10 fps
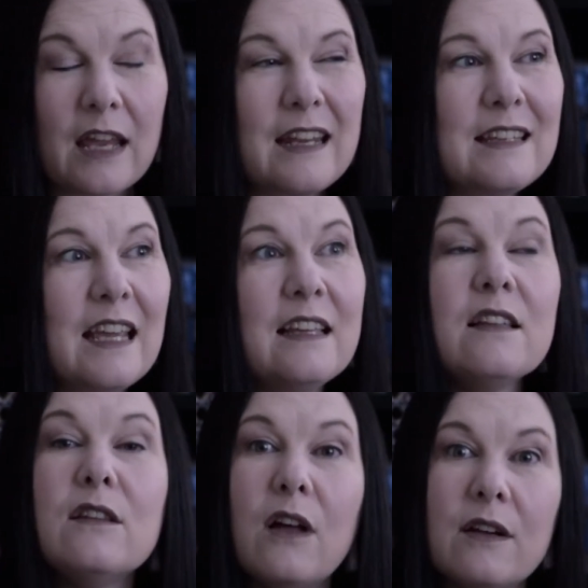And it takes
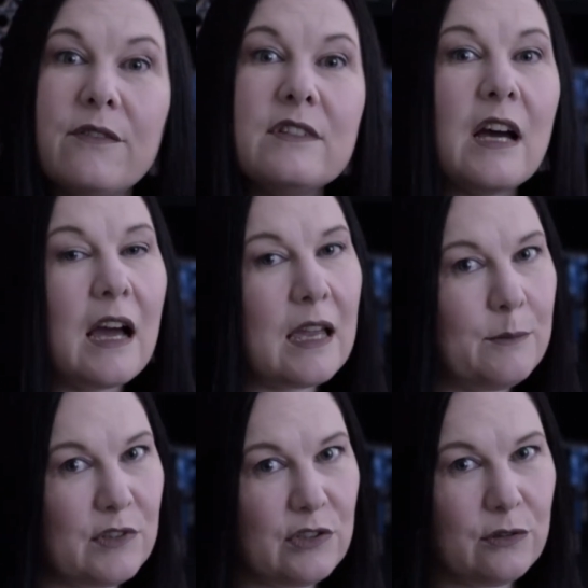a lot of
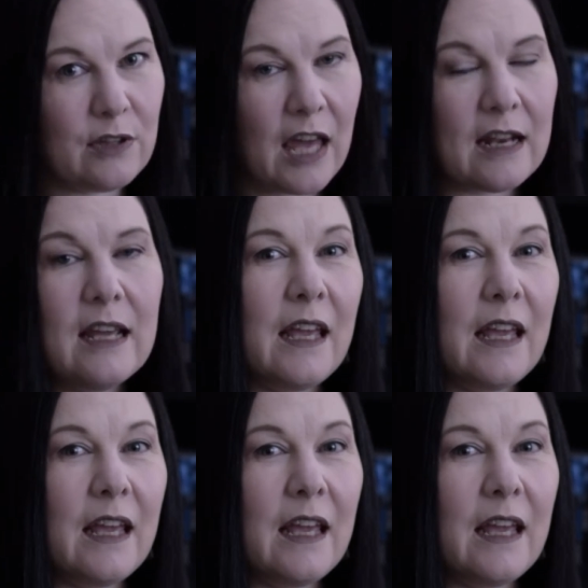time to do that.